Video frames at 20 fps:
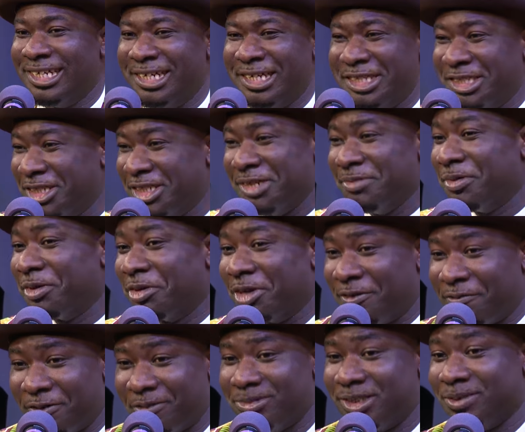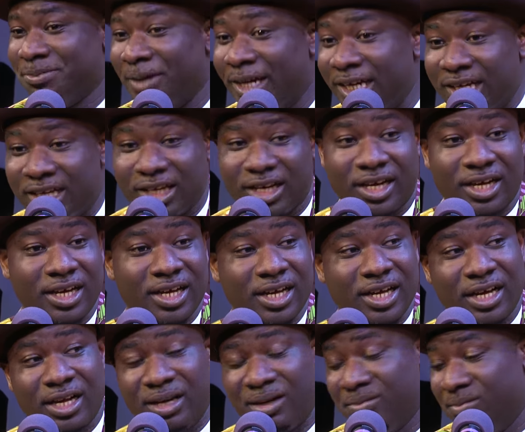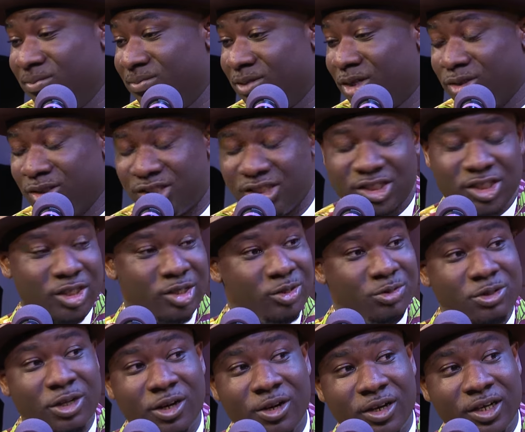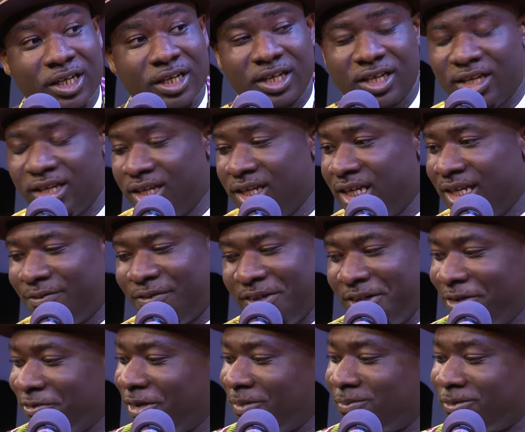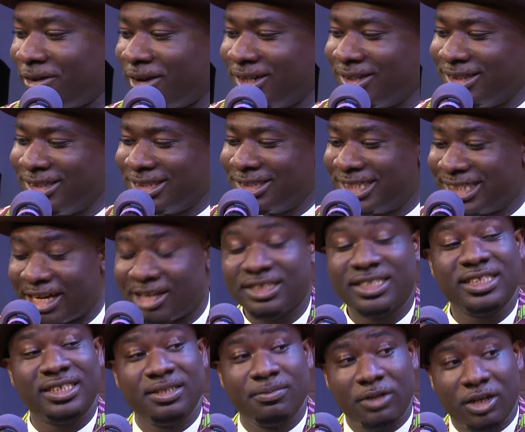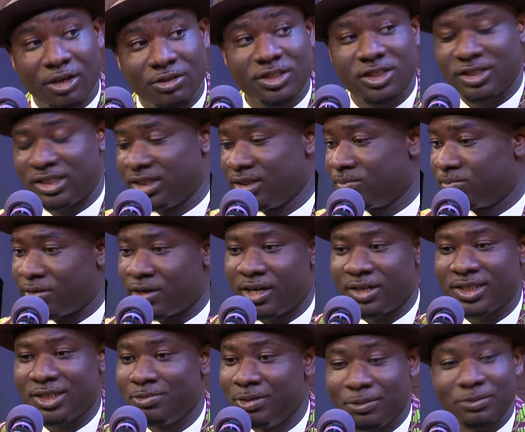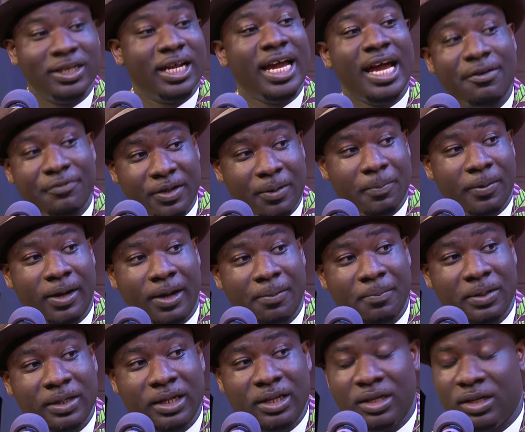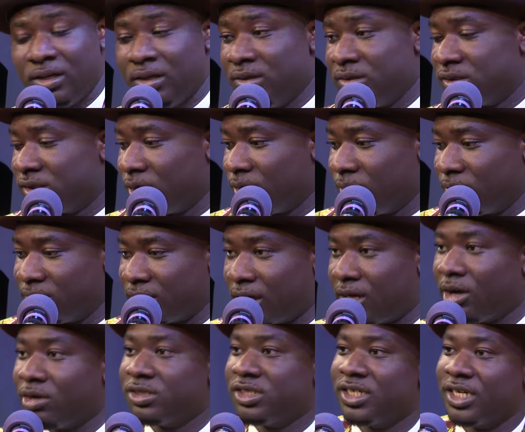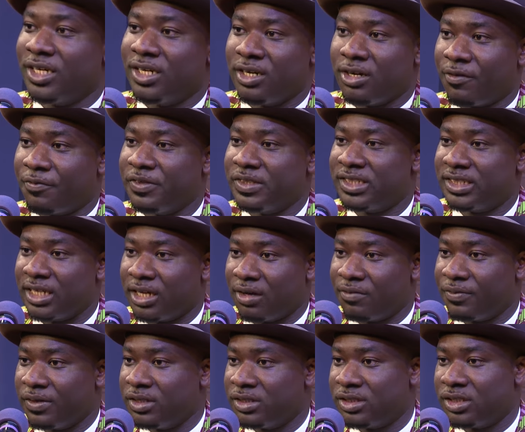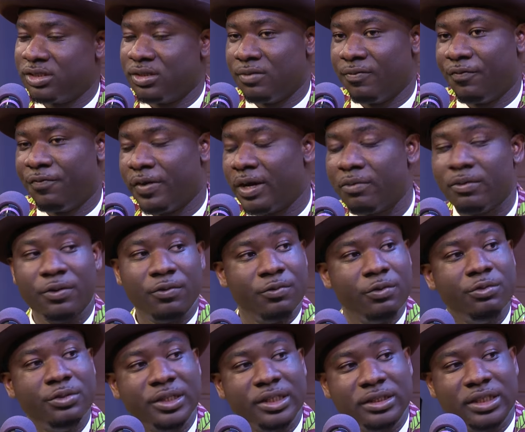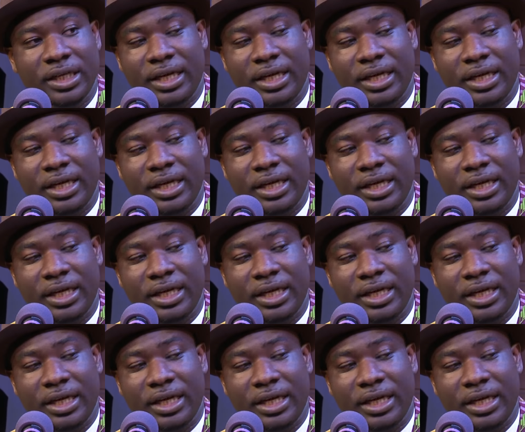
is an immigrant from Jamaica, DJ Kool Herc. If he never brought sound system culture to the Bronx, we wouldn't have hip hop. Mm. So the culture in and of itself is very rooted